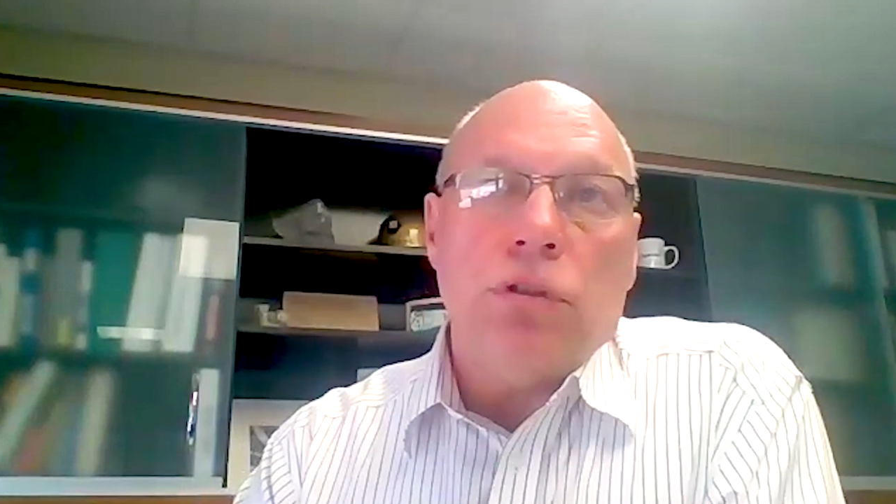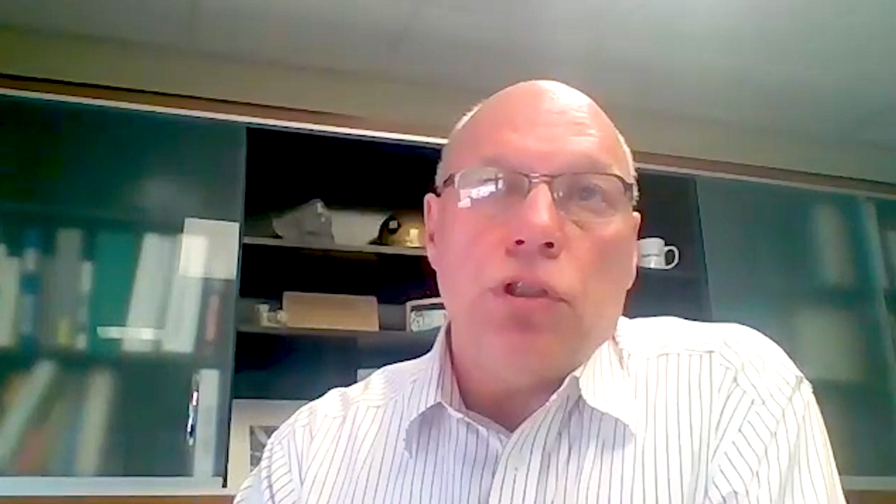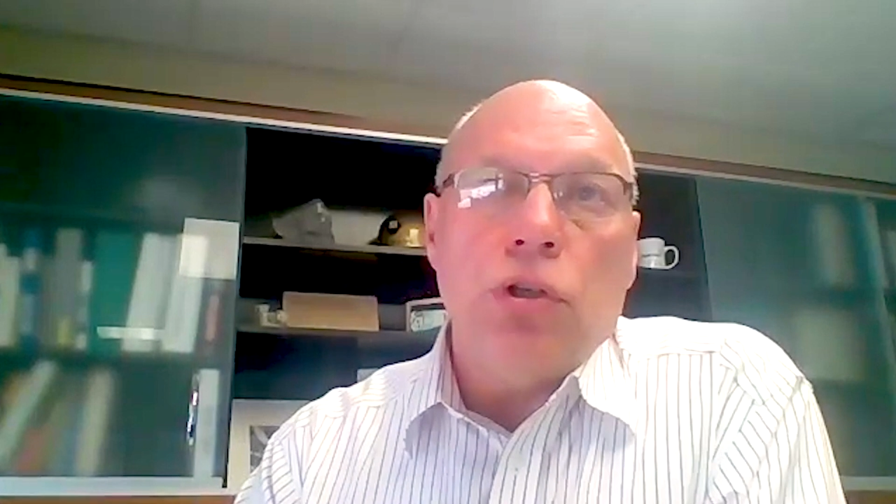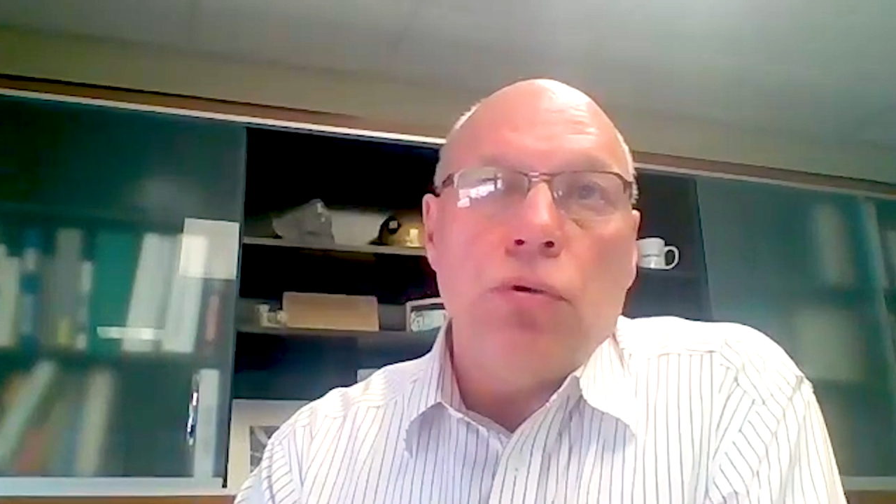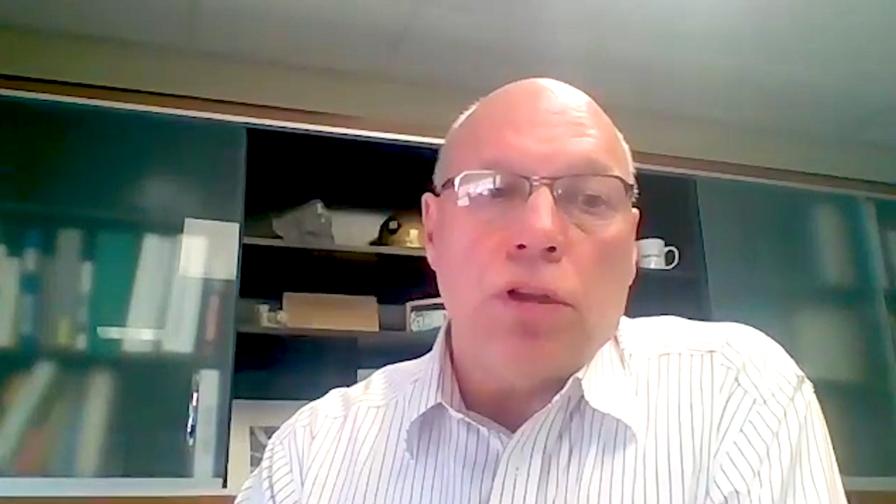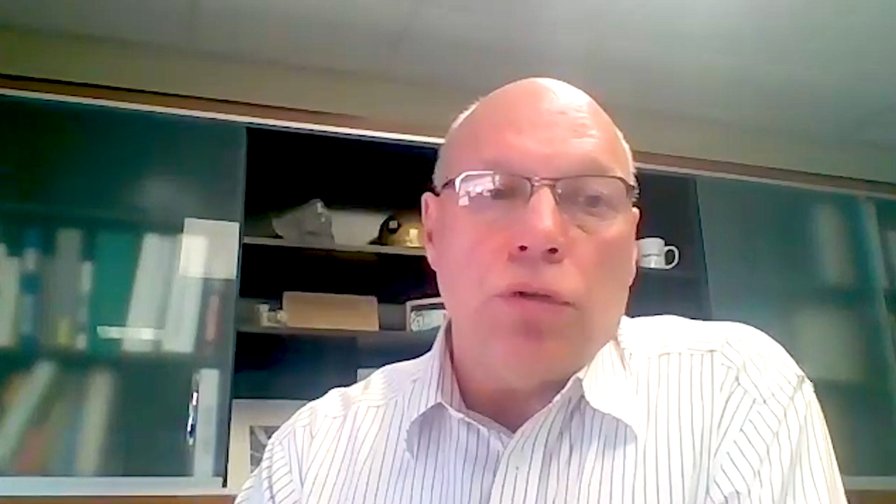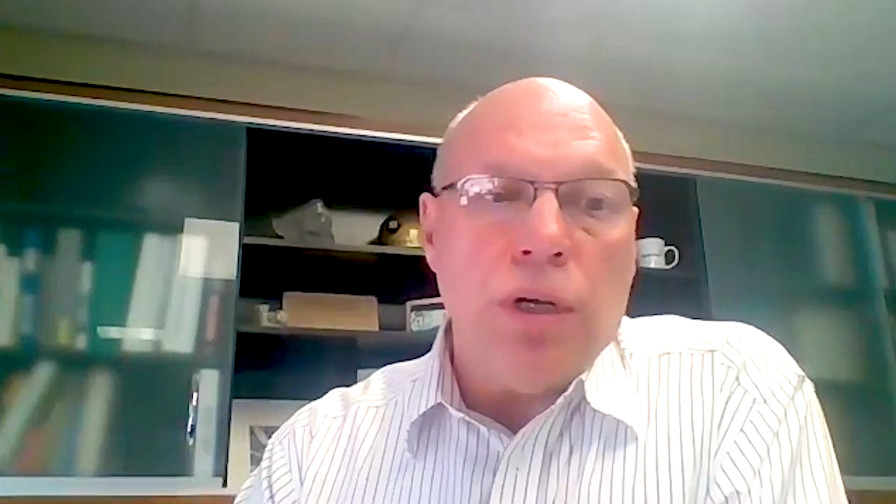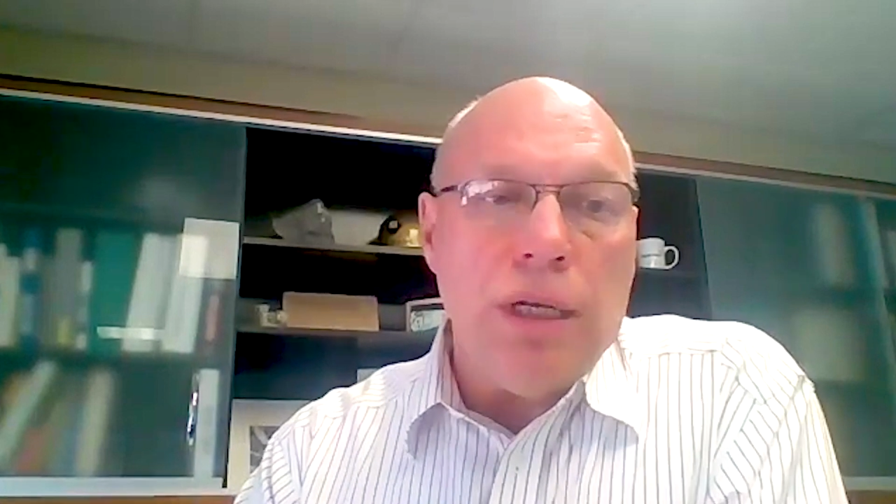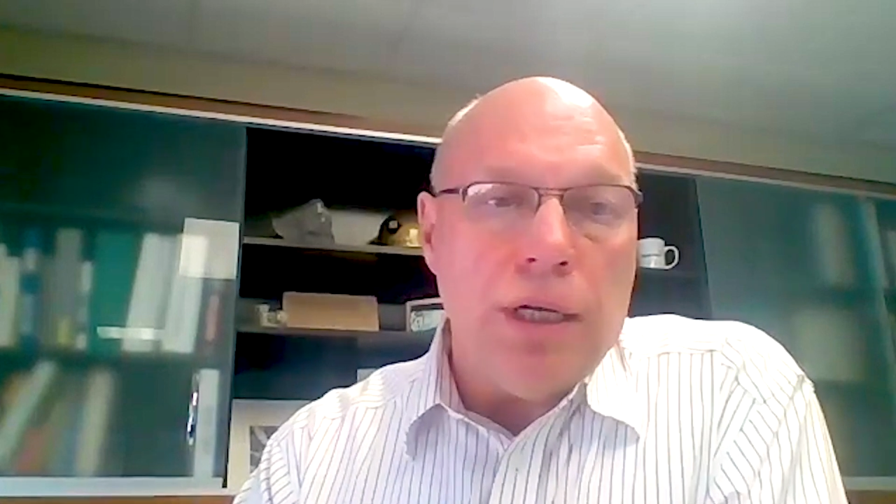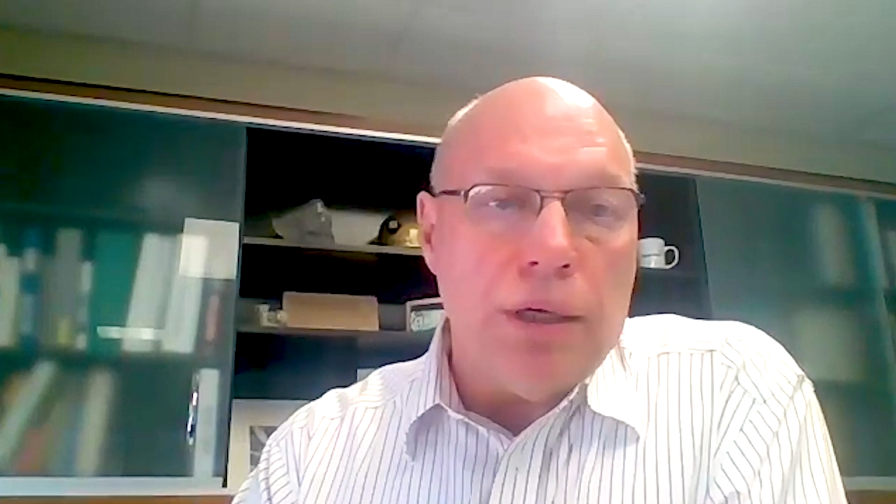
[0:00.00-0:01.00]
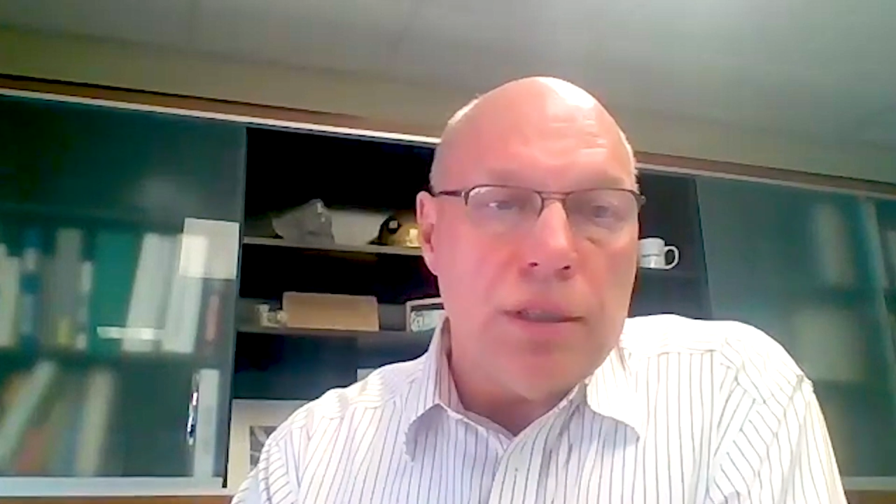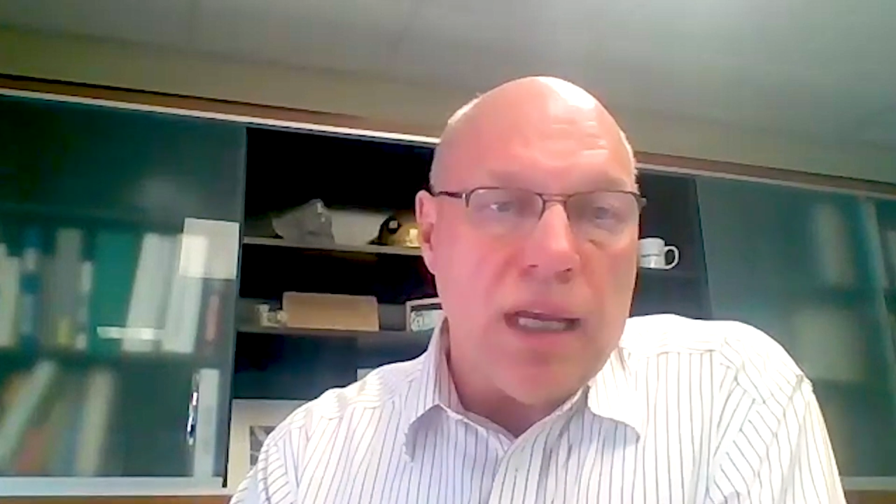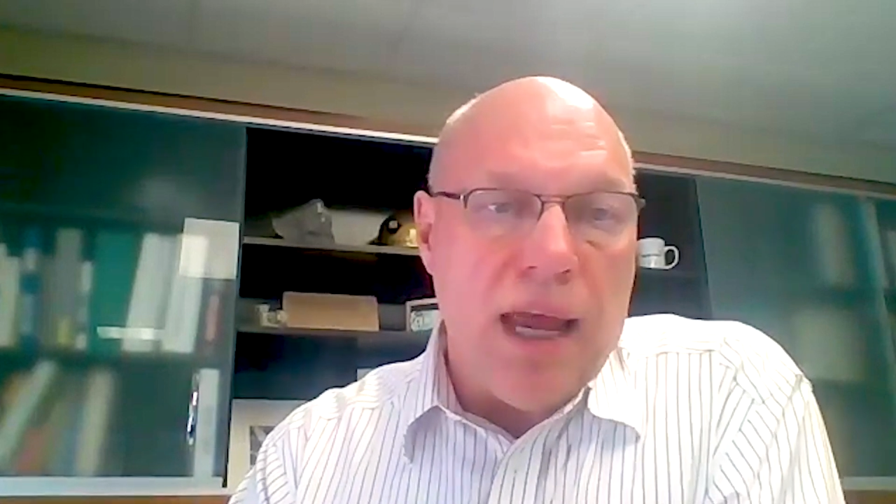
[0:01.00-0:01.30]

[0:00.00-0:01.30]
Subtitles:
2 to 3 years